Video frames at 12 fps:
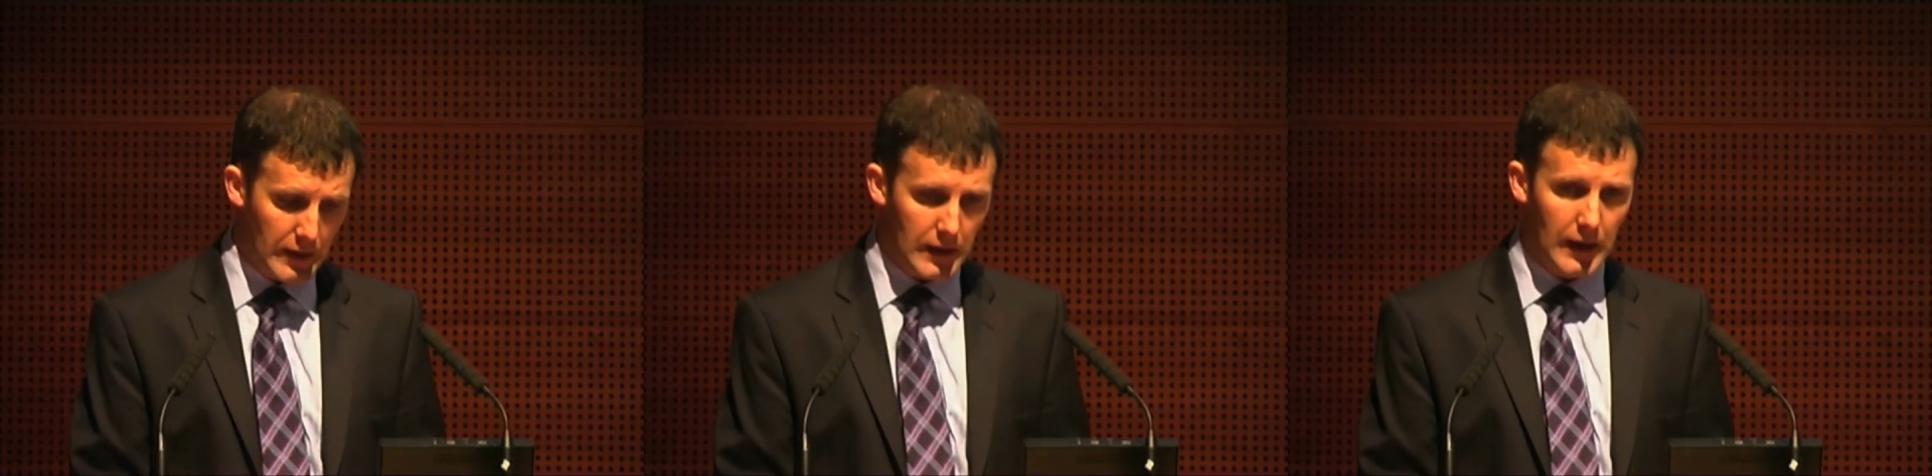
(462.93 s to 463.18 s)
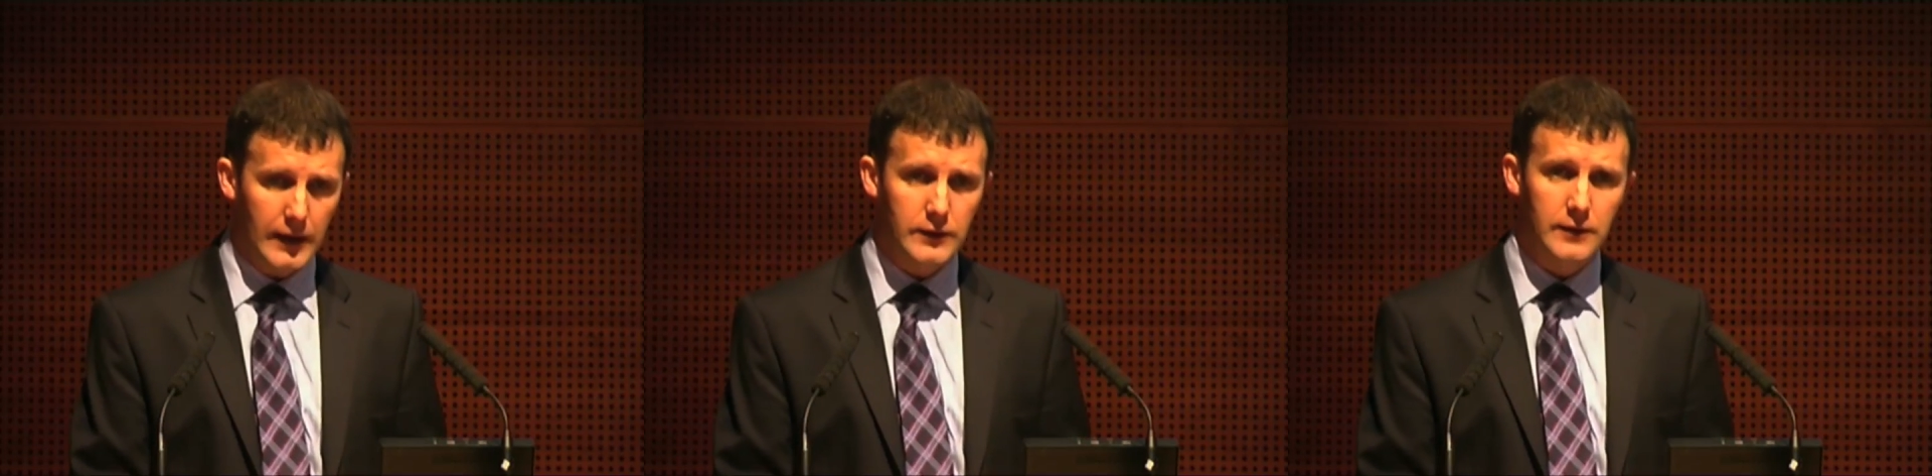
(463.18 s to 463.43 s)

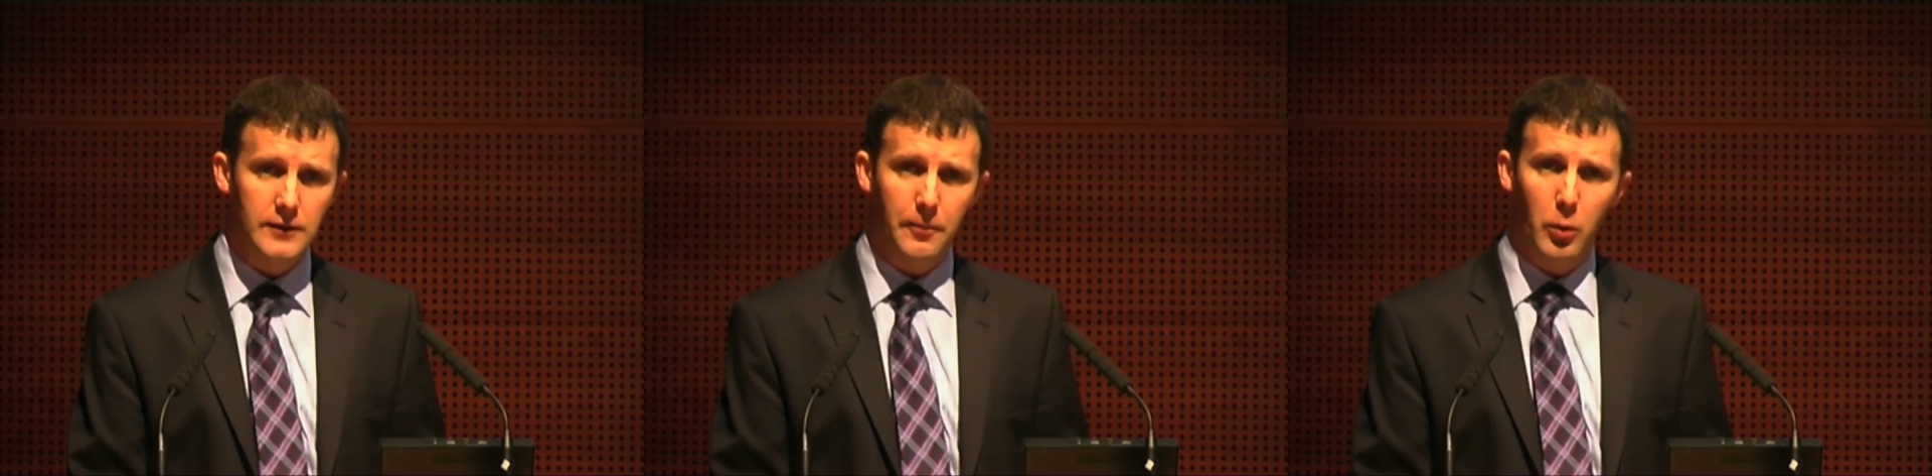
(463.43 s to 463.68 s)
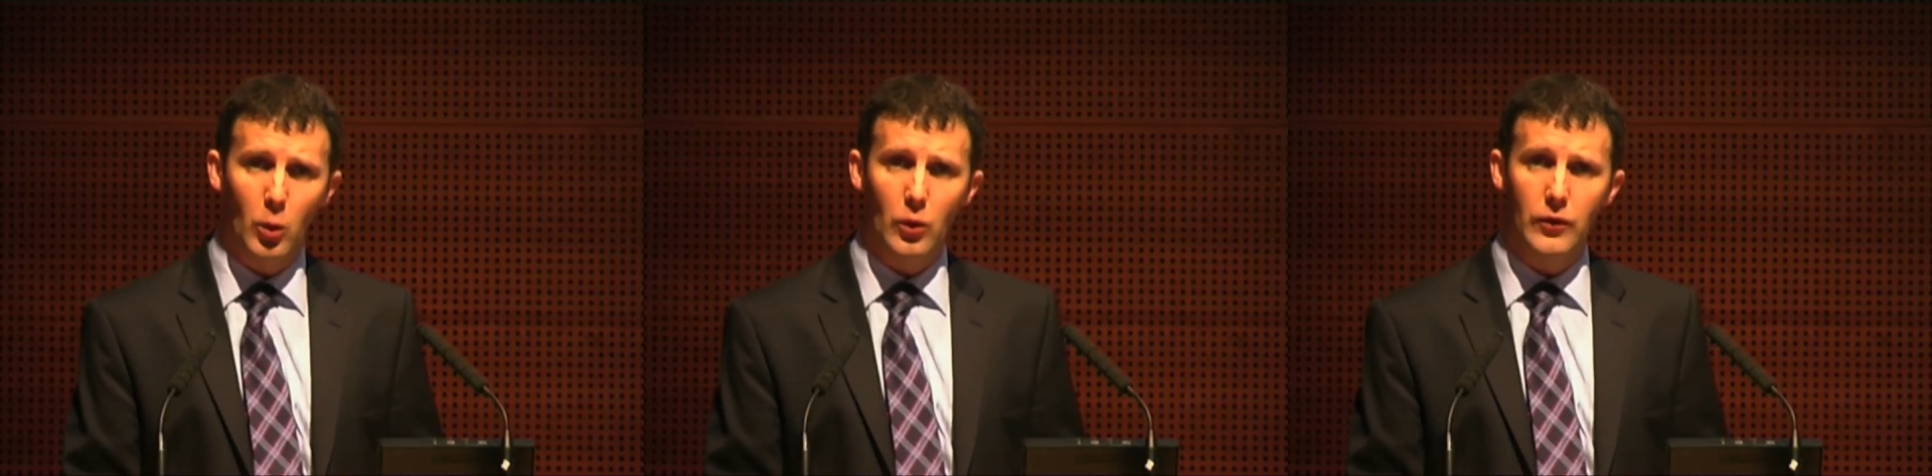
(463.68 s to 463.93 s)
to
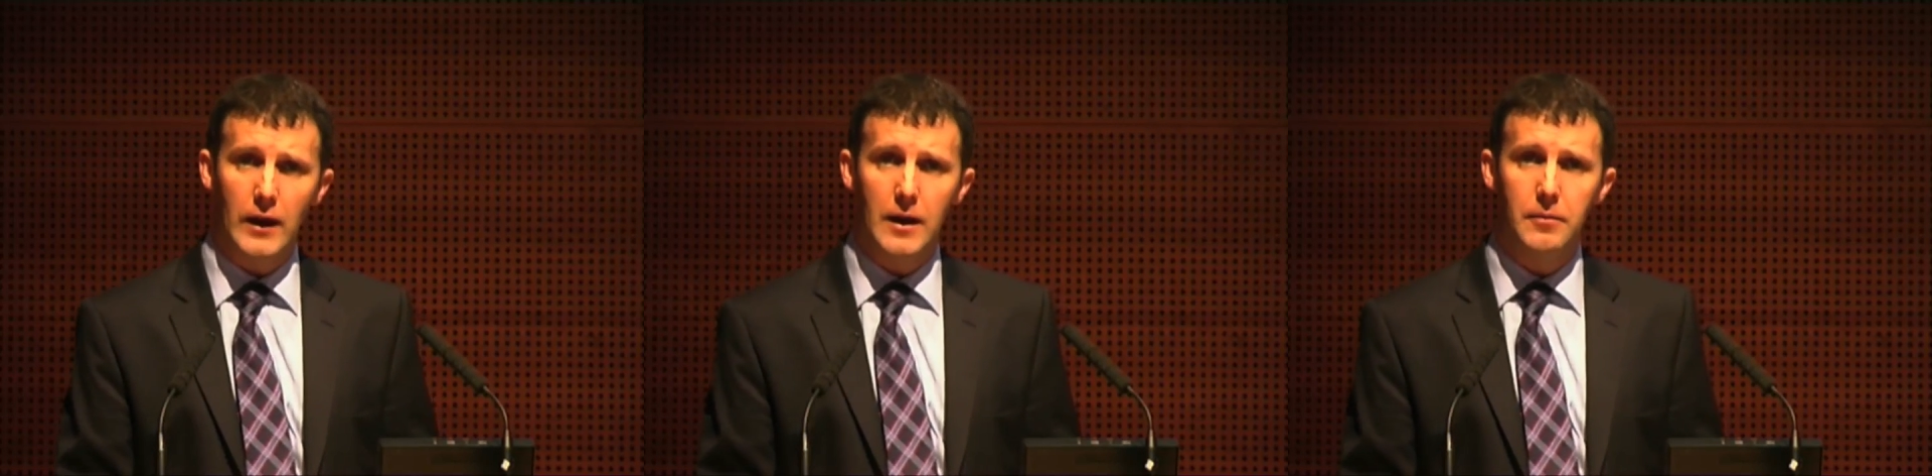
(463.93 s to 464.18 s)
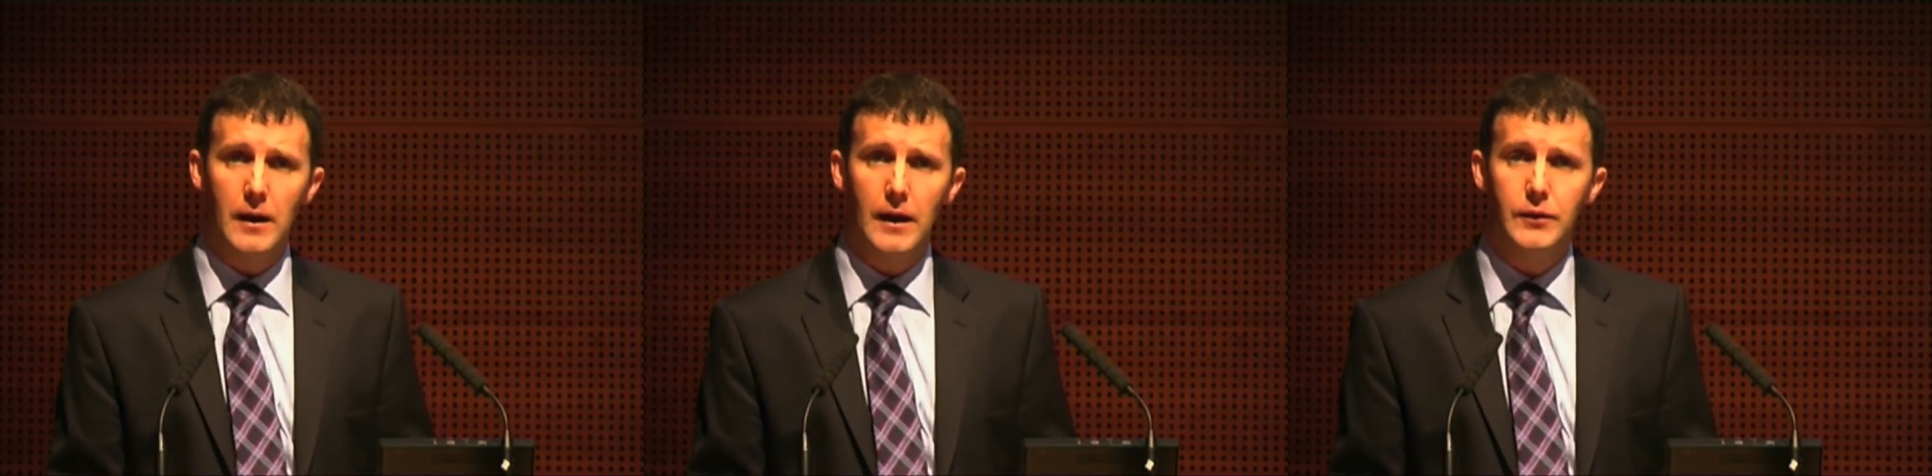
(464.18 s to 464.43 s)
support
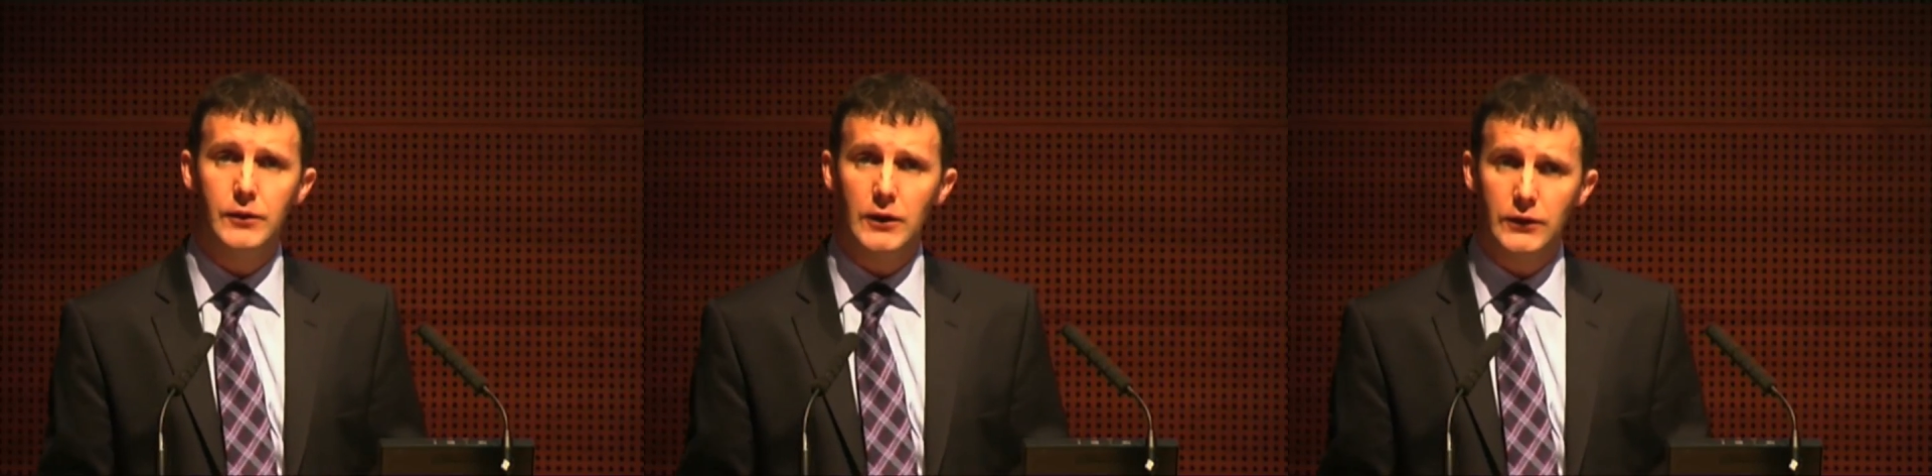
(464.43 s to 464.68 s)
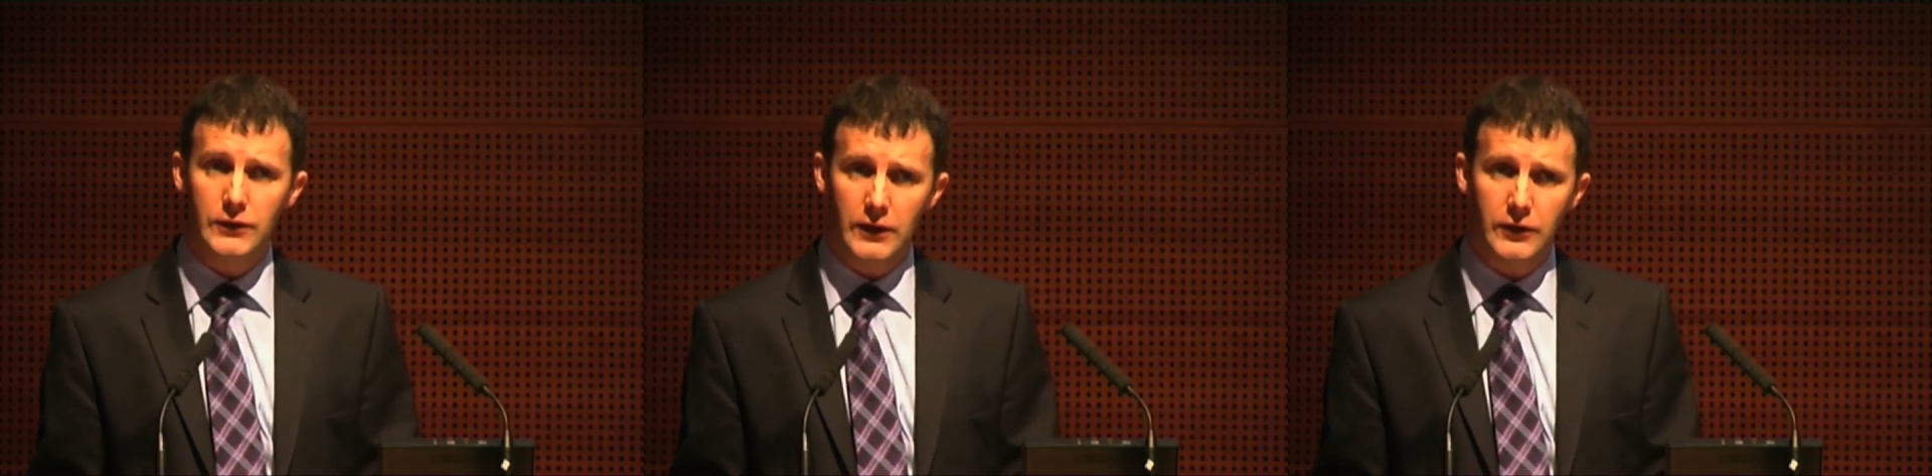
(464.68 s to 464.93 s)
them and to
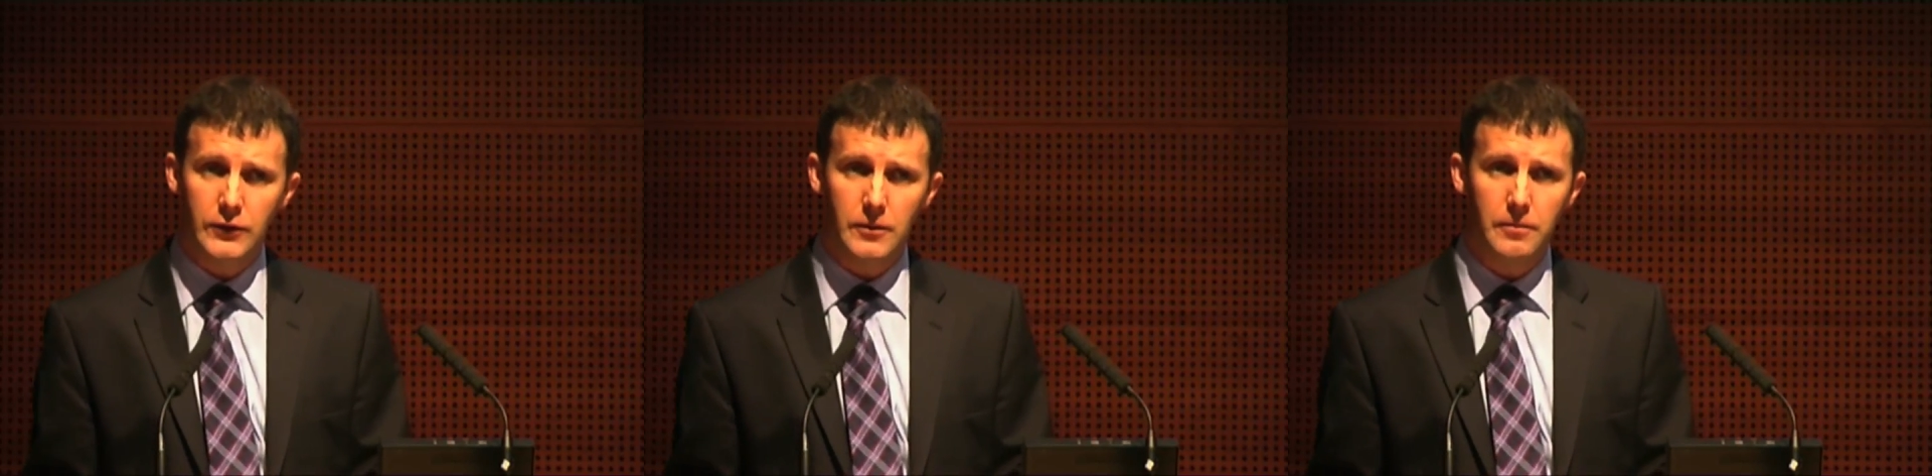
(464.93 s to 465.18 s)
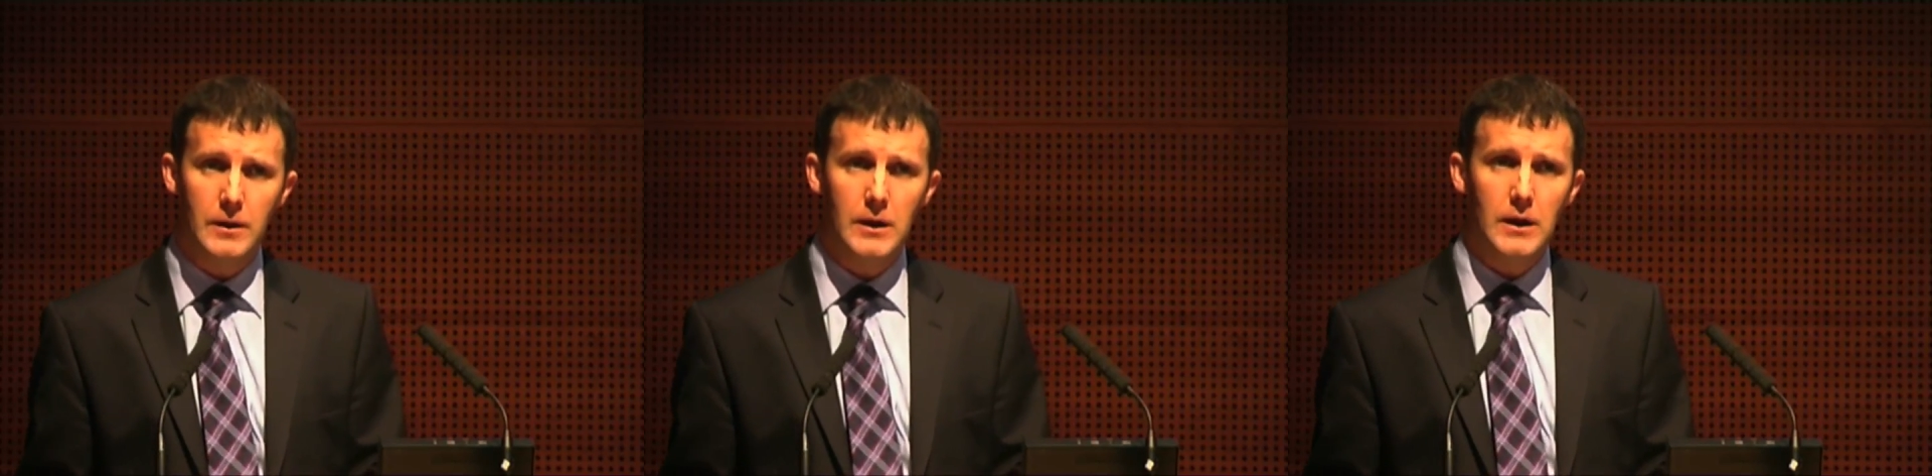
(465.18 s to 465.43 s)
assist
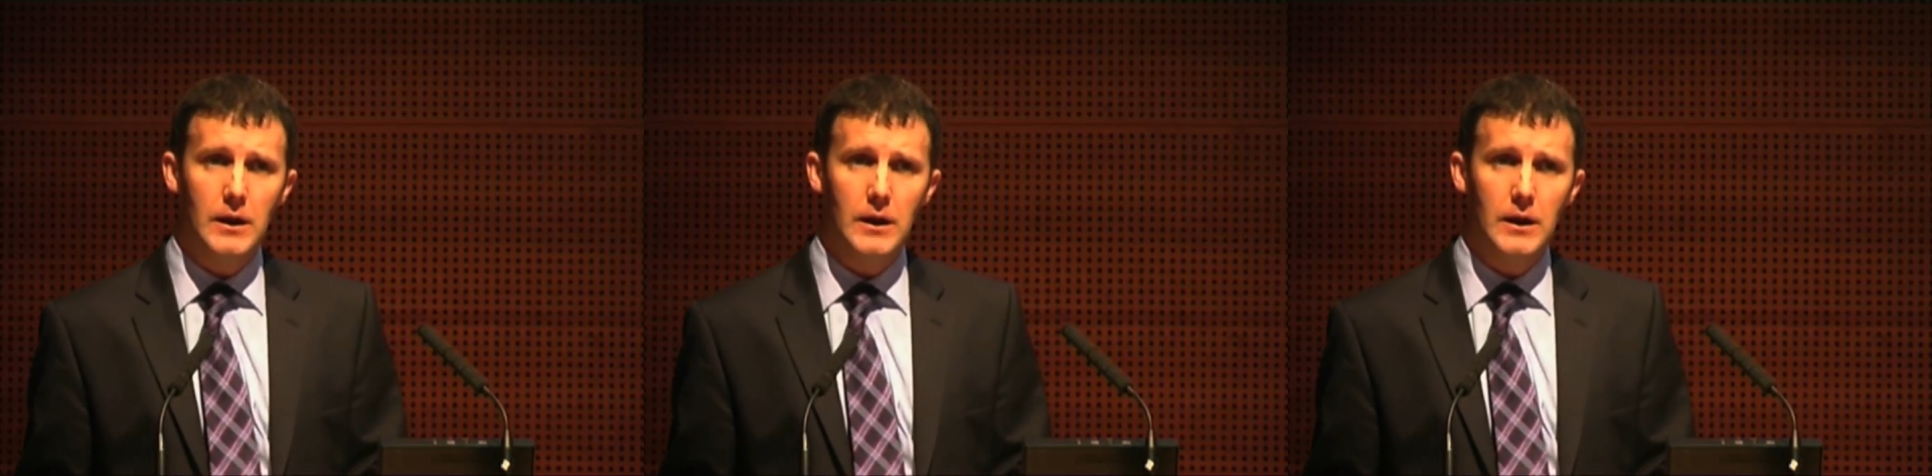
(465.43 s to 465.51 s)
them